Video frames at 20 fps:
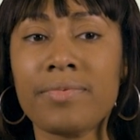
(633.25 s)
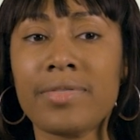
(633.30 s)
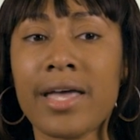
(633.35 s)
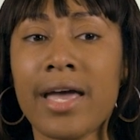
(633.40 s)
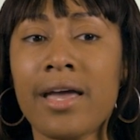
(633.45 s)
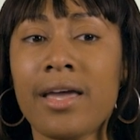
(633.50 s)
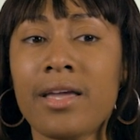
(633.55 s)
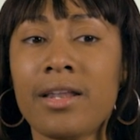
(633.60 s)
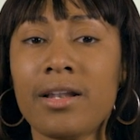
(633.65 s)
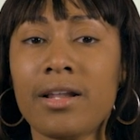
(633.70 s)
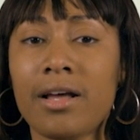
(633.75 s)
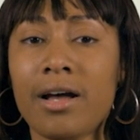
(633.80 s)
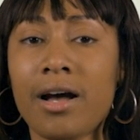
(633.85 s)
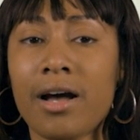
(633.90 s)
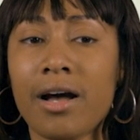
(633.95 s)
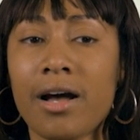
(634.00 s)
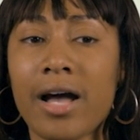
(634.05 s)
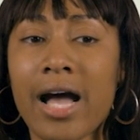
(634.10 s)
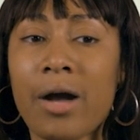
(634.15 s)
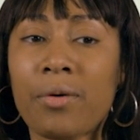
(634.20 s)
that
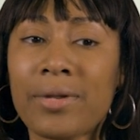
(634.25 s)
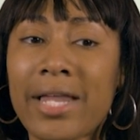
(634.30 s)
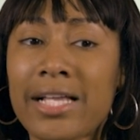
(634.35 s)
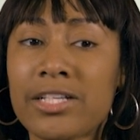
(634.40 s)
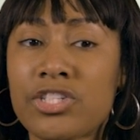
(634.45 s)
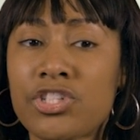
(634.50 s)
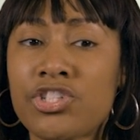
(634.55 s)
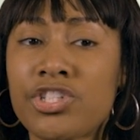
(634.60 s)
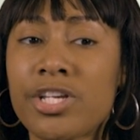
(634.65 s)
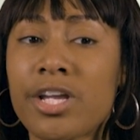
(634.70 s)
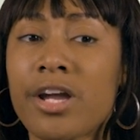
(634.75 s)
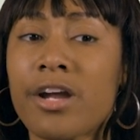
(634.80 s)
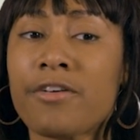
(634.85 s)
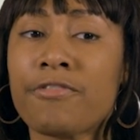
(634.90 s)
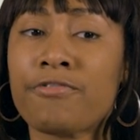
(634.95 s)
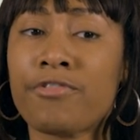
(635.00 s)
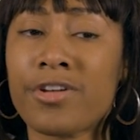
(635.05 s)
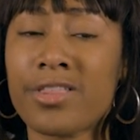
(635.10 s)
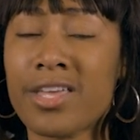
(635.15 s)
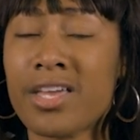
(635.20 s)
I would like to share
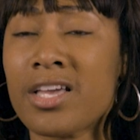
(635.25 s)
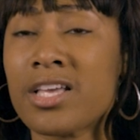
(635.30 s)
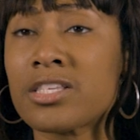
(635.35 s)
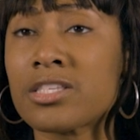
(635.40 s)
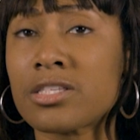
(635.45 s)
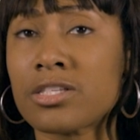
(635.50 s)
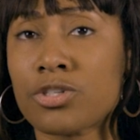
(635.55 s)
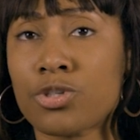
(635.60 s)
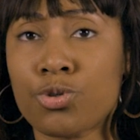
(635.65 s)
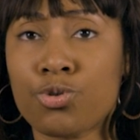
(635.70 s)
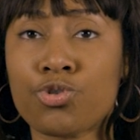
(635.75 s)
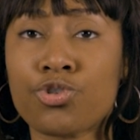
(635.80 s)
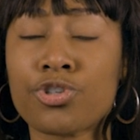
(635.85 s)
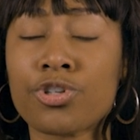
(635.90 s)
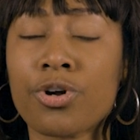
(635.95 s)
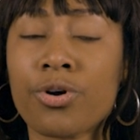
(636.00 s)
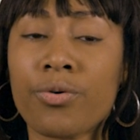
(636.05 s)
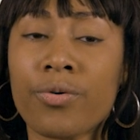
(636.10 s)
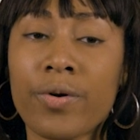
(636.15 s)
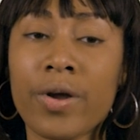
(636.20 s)
for the
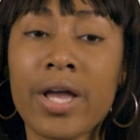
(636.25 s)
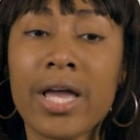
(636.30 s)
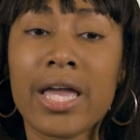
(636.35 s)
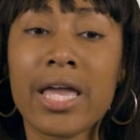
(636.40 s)
institutional